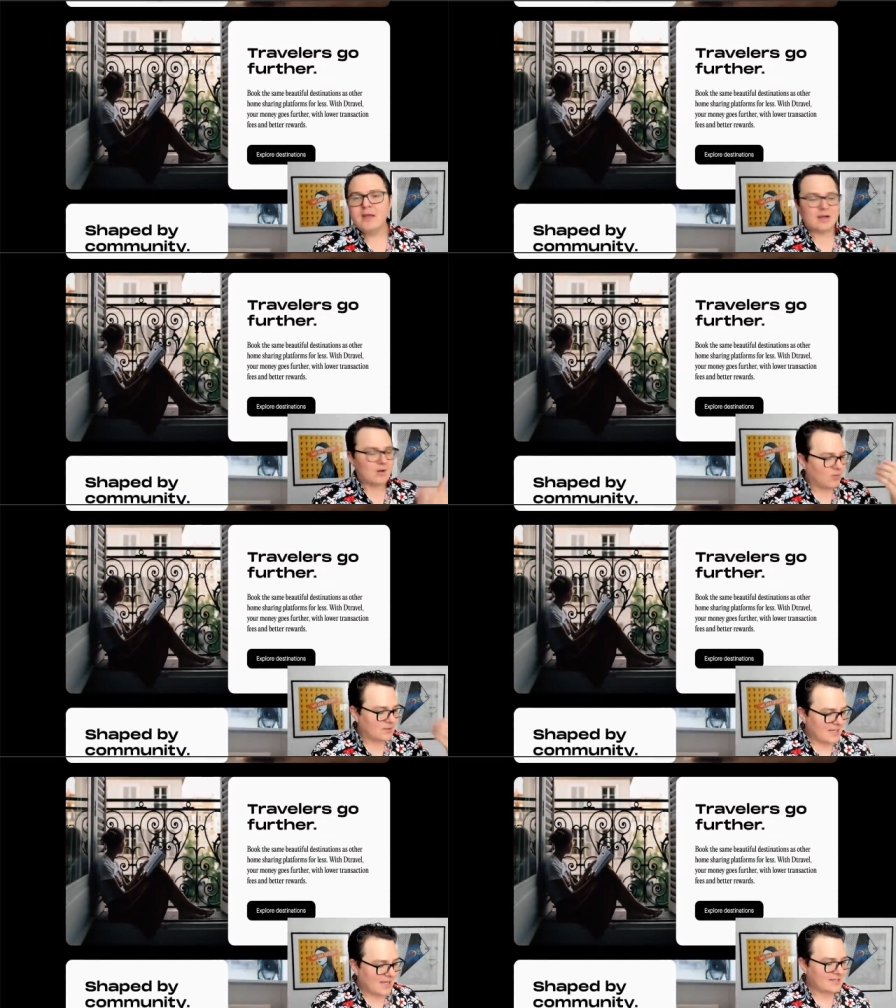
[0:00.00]
And of
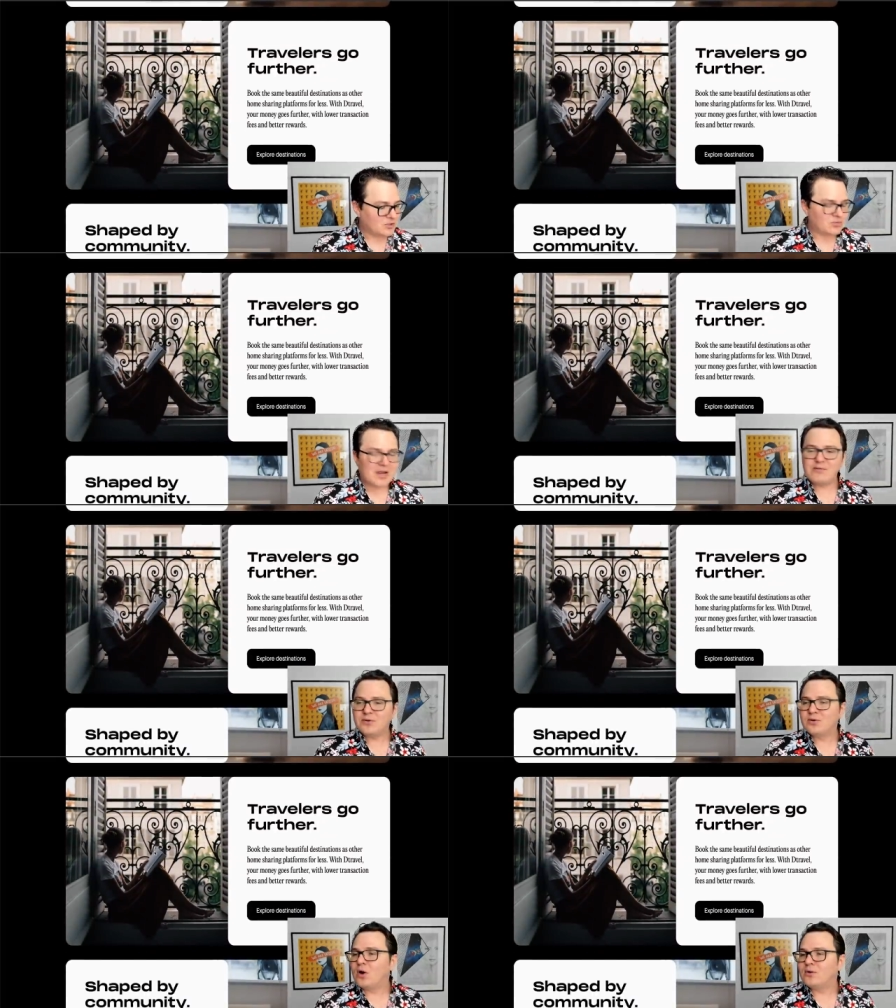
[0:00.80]
course, as a
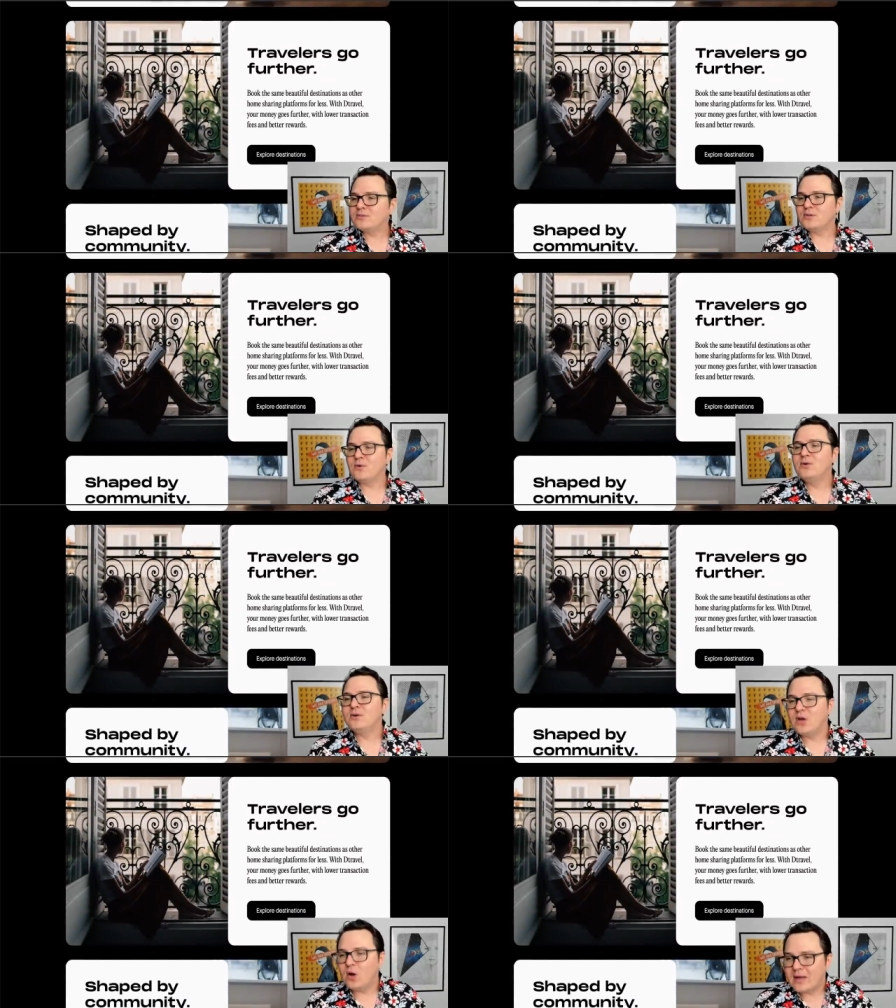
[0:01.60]
traveler, you're also
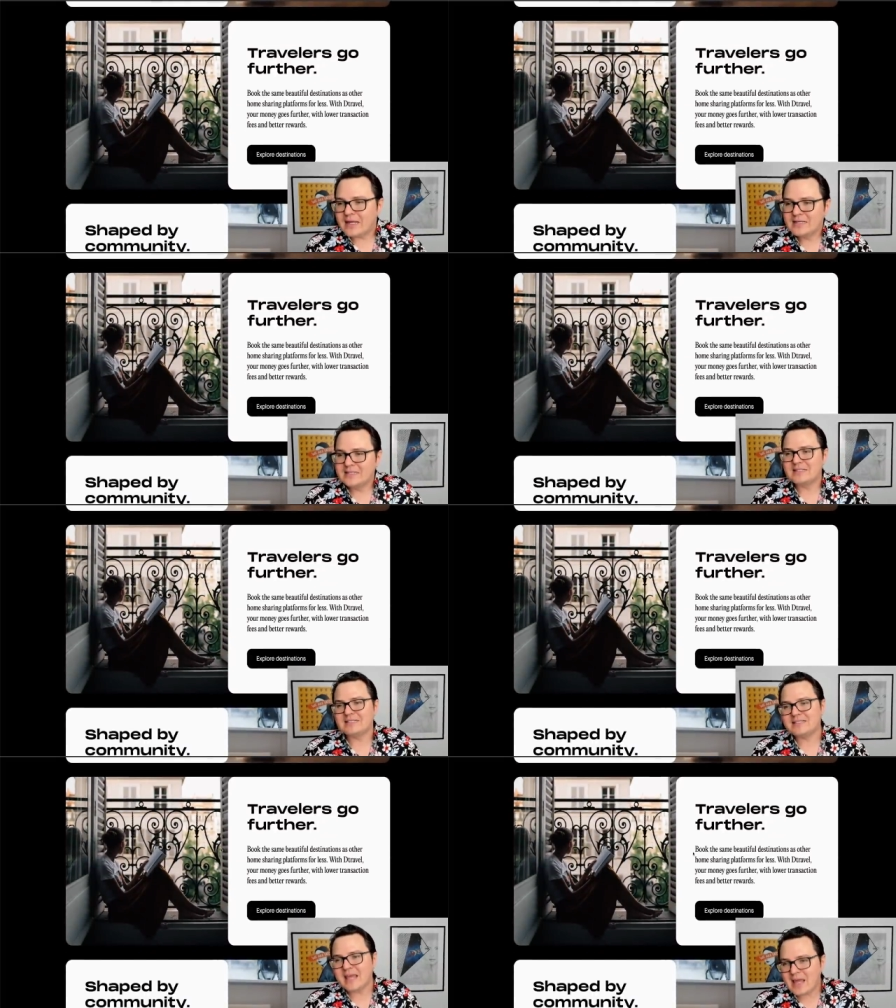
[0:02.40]
going to
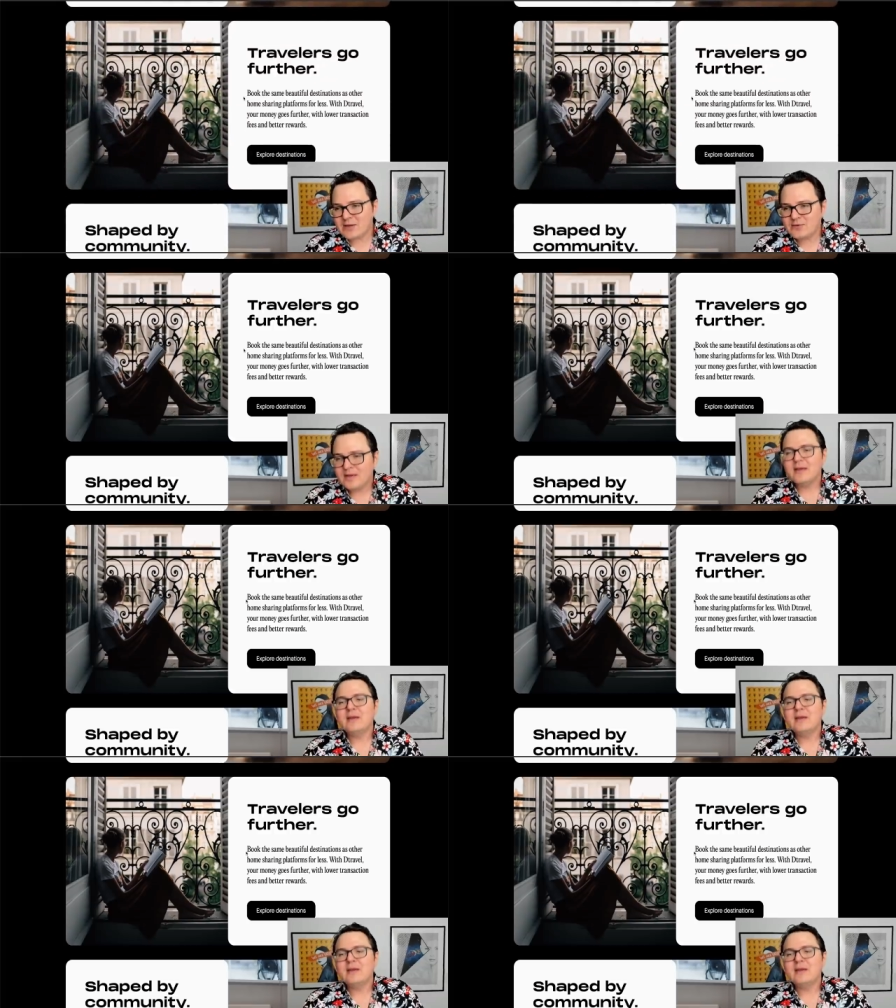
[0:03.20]
save.